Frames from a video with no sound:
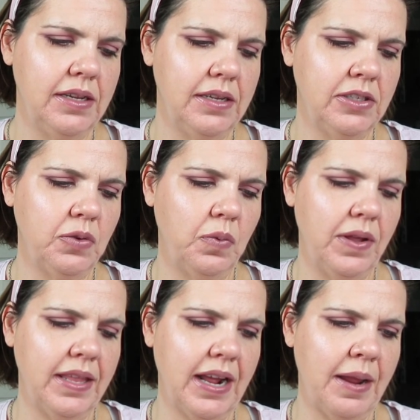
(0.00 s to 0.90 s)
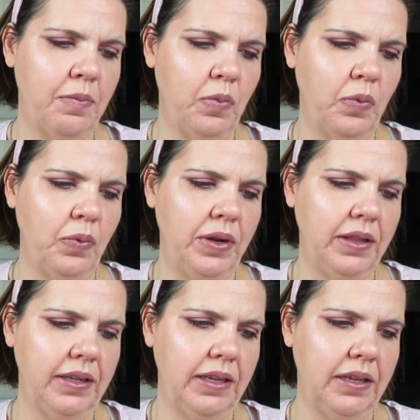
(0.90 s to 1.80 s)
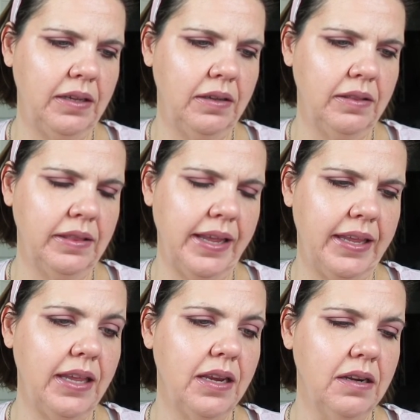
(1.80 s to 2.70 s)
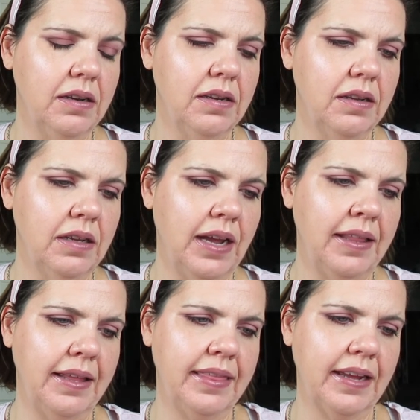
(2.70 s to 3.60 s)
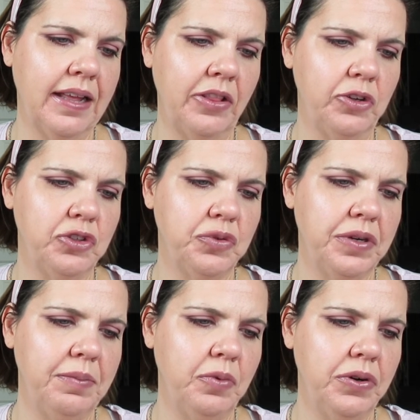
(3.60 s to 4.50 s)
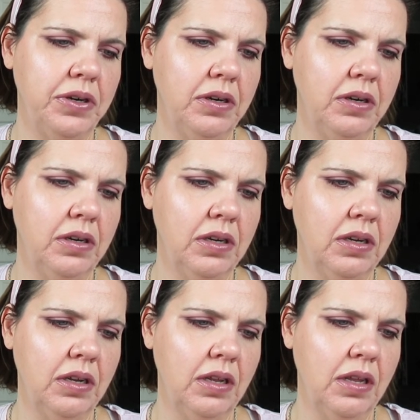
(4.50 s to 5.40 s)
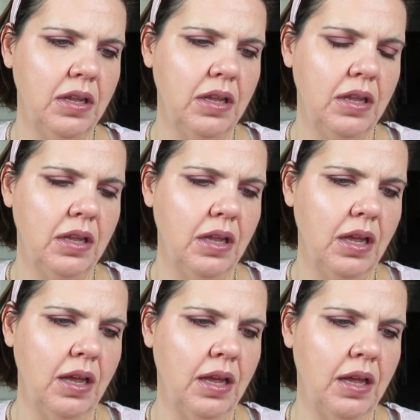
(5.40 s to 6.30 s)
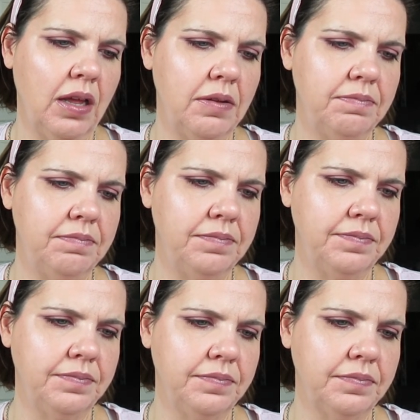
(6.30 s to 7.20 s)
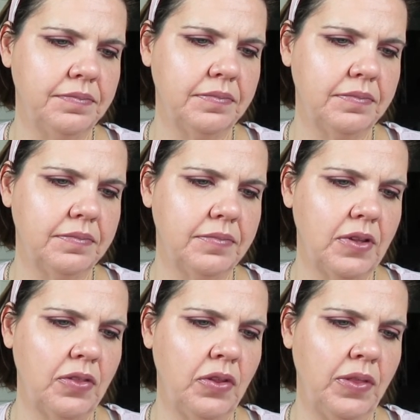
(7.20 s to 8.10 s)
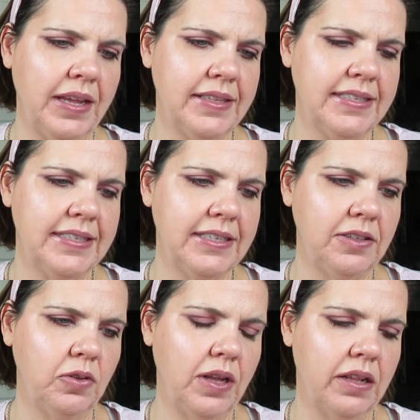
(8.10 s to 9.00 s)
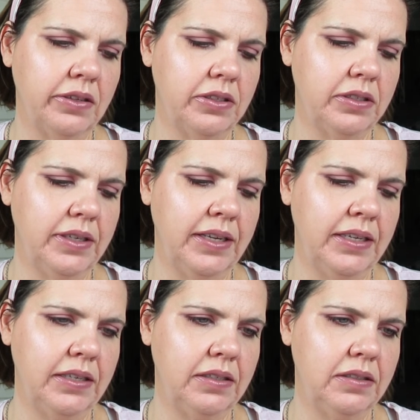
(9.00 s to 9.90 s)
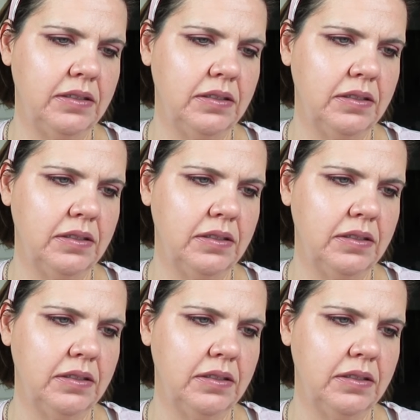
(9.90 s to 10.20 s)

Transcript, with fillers: is the one that I'm really liking. I like that color story more. Um, though that sizzle color in